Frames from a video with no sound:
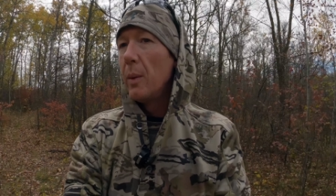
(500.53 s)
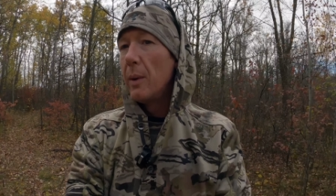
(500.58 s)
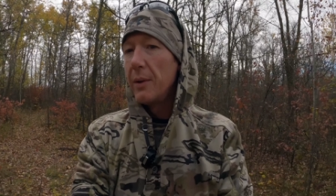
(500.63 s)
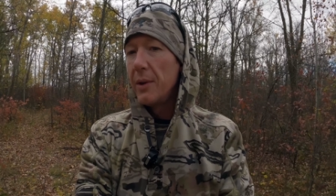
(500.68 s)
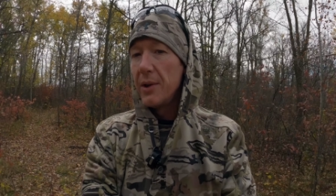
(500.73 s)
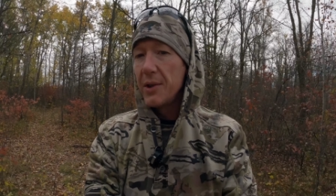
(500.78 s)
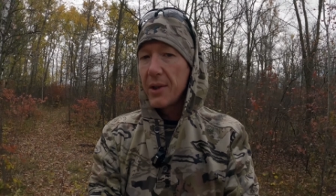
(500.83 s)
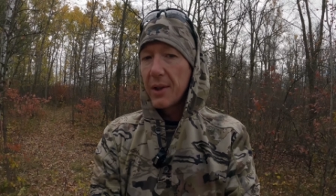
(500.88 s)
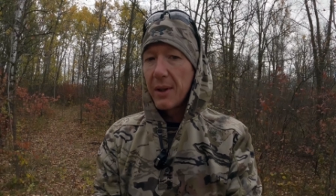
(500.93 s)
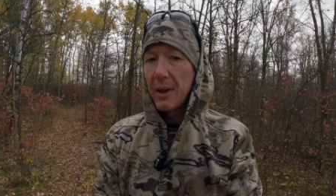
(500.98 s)

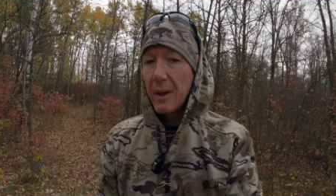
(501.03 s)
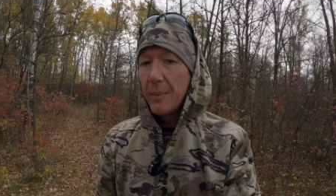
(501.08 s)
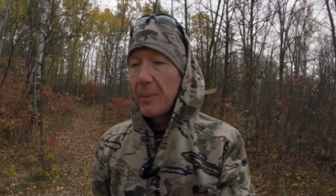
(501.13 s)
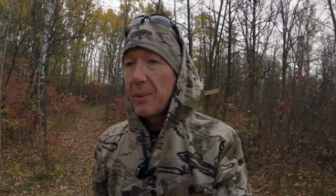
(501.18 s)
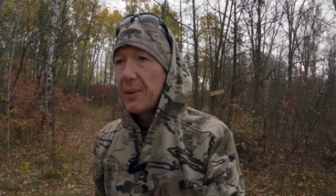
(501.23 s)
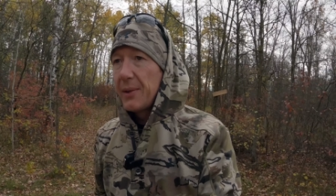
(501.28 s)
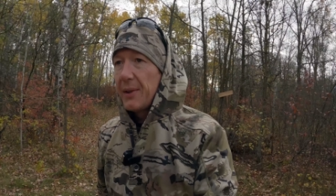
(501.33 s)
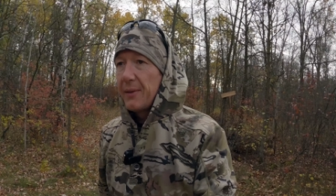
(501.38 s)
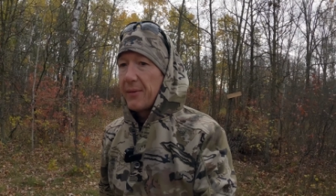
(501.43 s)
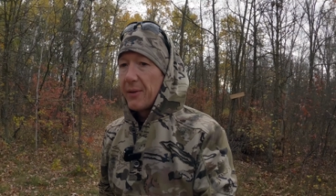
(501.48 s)
Well, there's a
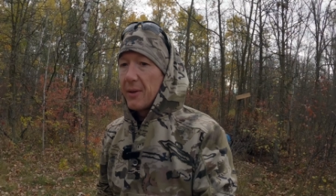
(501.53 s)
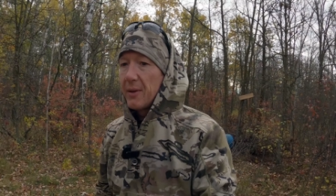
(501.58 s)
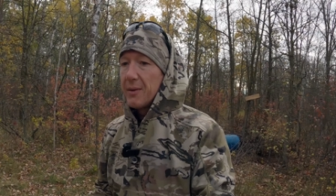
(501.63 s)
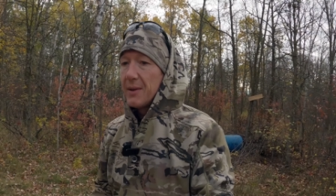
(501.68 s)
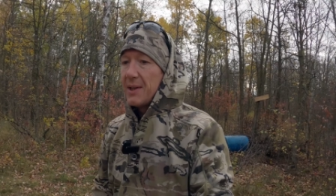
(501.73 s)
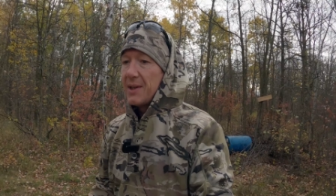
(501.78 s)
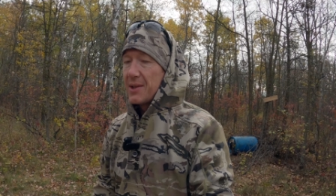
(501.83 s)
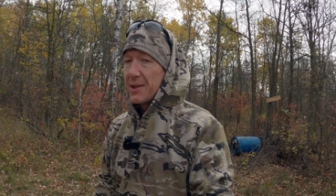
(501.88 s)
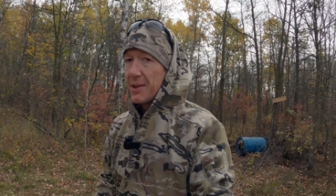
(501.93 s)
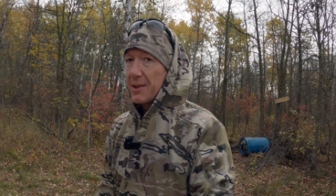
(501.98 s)
couple
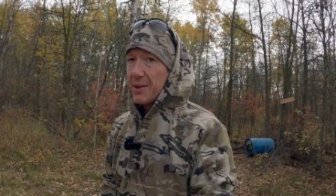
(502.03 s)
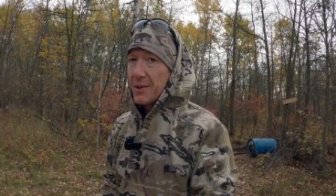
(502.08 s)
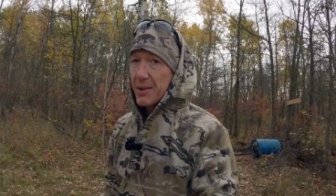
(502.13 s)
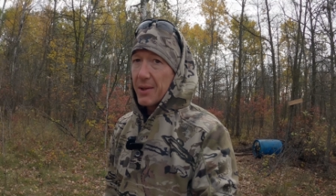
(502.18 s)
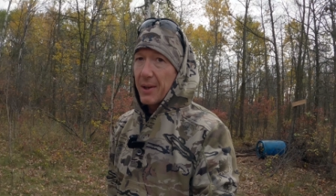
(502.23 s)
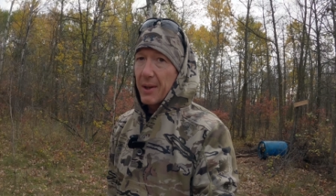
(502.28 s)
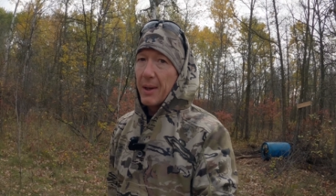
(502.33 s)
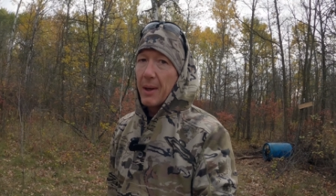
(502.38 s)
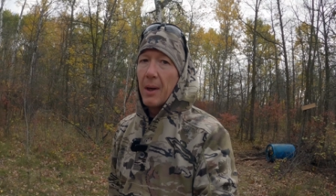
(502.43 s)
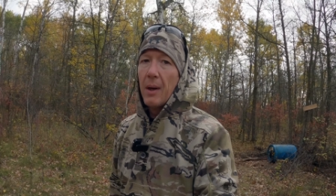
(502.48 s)
different
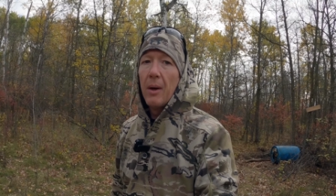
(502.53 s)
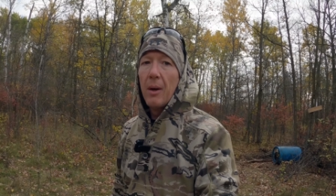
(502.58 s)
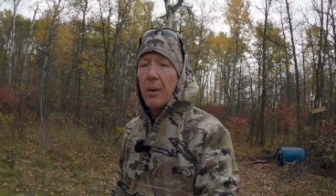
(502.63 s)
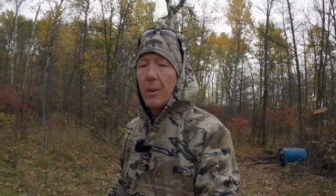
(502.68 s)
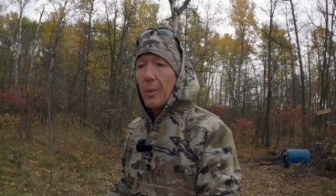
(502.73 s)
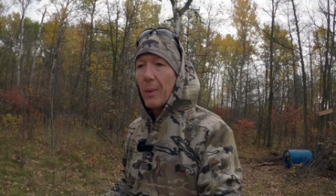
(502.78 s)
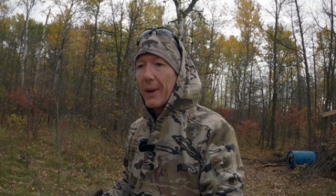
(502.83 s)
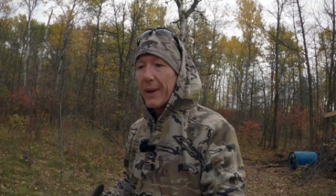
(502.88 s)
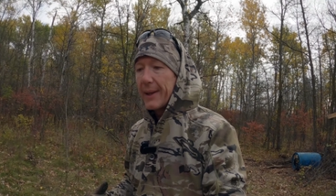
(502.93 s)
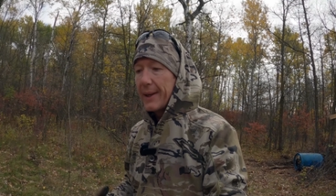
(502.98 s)
reasons
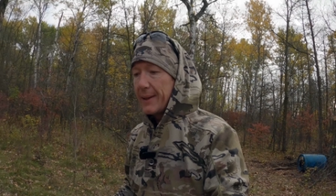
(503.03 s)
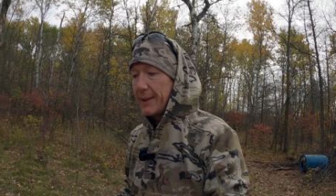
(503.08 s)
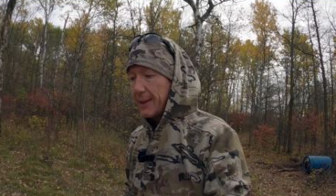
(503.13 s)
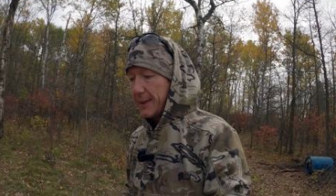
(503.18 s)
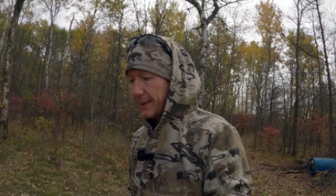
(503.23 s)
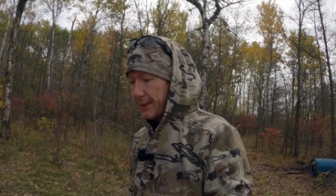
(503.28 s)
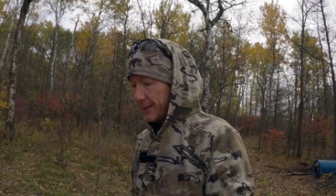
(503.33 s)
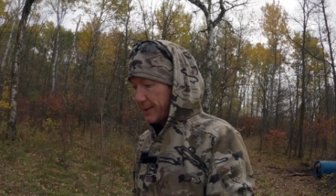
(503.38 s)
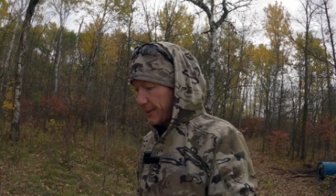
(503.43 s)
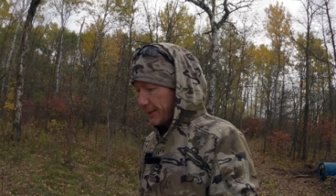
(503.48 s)
why I
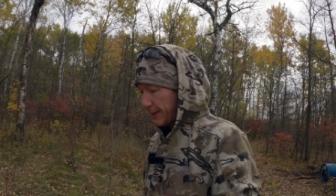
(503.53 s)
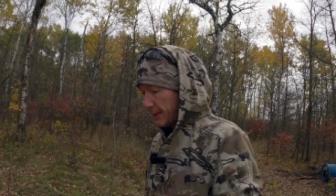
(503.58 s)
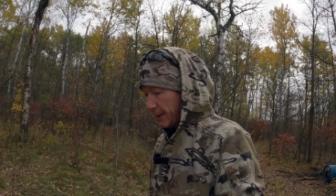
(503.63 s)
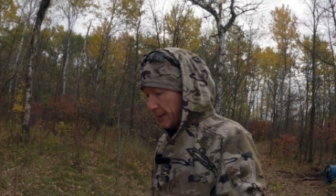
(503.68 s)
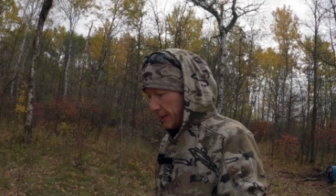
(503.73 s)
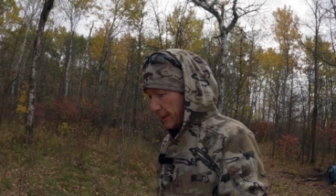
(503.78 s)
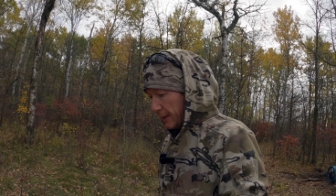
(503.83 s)
didn't.